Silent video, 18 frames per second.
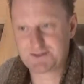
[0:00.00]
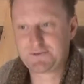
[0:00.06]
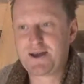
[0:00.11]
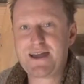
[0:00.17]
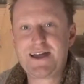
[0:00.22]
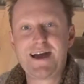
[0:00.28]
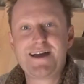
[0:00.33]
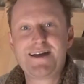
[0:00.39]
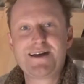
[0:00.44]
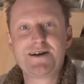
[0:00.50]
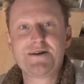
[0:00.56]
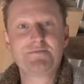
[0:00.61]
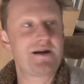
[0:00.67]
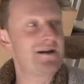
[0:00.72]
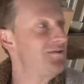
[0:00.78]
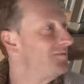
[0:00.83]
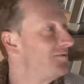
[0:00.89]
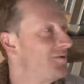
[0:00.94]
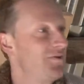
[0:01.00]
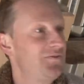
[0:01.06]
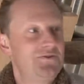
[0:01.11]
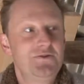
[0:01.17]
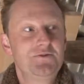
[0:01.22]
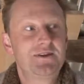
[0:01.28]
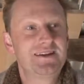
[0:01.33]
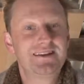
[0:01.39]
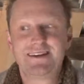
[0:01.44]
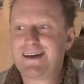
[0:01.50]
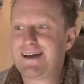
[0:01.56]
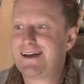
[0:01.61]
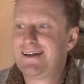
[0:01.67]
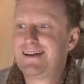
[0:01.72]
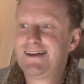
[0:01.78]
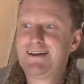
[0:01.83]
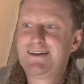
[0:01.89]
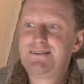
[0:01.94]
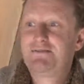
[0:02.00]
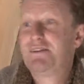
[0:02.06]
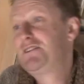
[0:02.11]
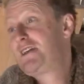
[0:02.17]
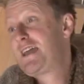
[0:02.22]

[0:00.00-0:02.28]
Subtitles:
the way I am. I don't know if you can, well, you